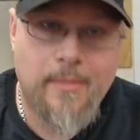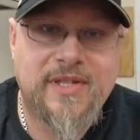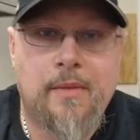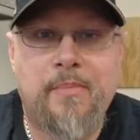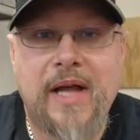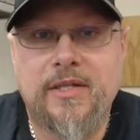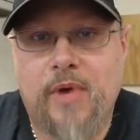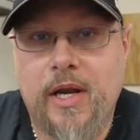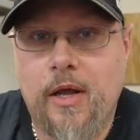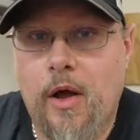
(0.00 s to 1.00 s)
is the best
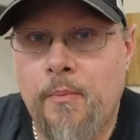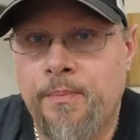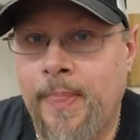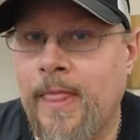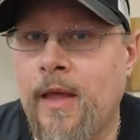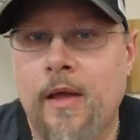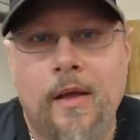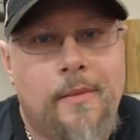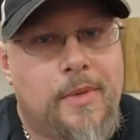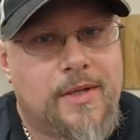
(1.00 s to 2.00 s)
way to go,
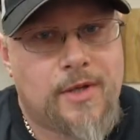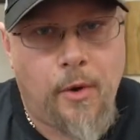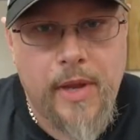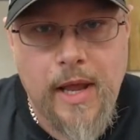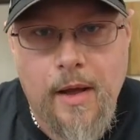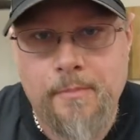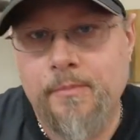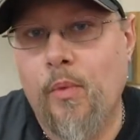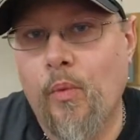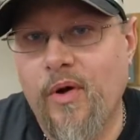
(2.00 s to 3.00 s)
because OEM
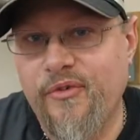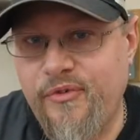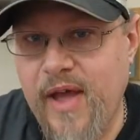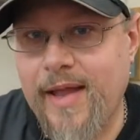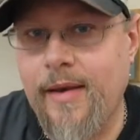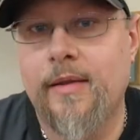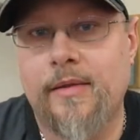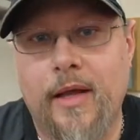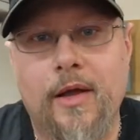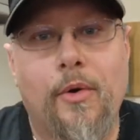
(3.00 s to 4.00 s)
will fit
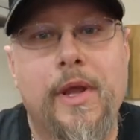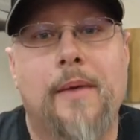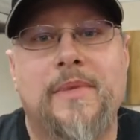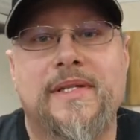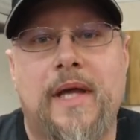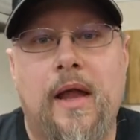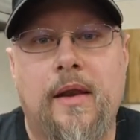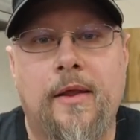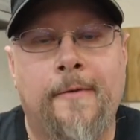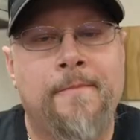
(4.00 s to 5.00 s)
like OEM
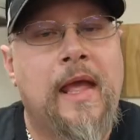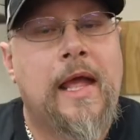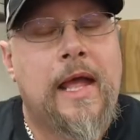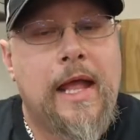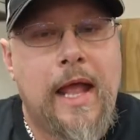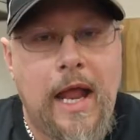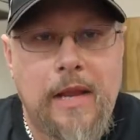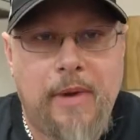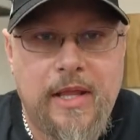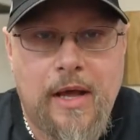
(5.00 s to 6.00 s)
designed.
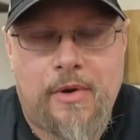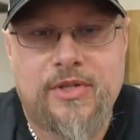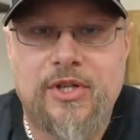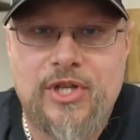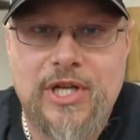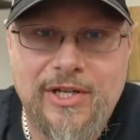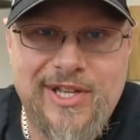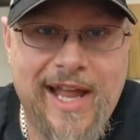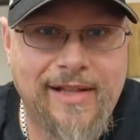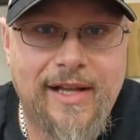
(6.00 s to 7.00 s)
Anybody that wants to change
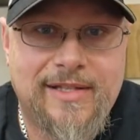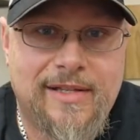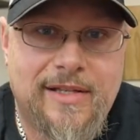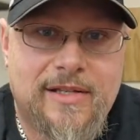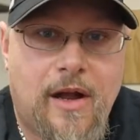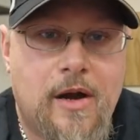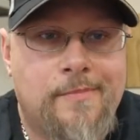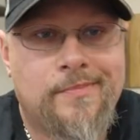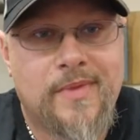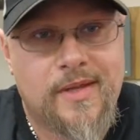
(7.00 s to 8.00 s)
the headlights in this
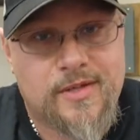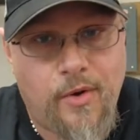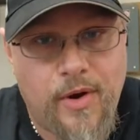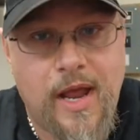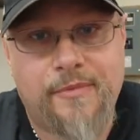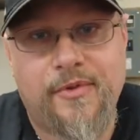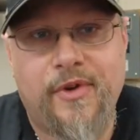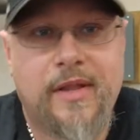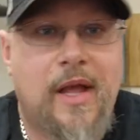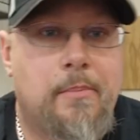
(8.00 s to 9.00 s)
car is going to have to
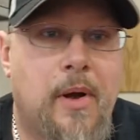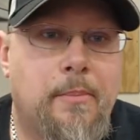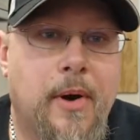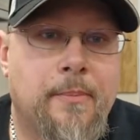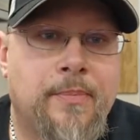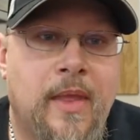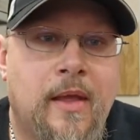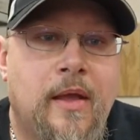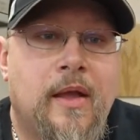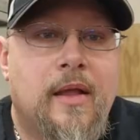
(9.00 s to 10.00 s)
fight that bumper.
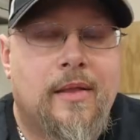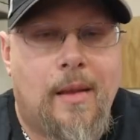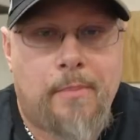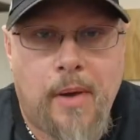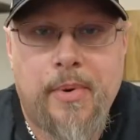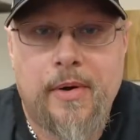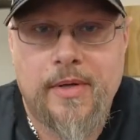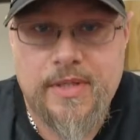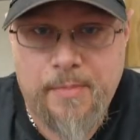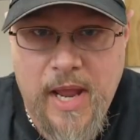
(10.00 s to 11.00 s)
And bumper
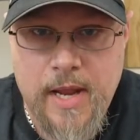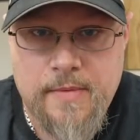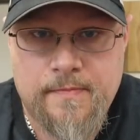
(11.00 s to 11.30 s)
is a pain,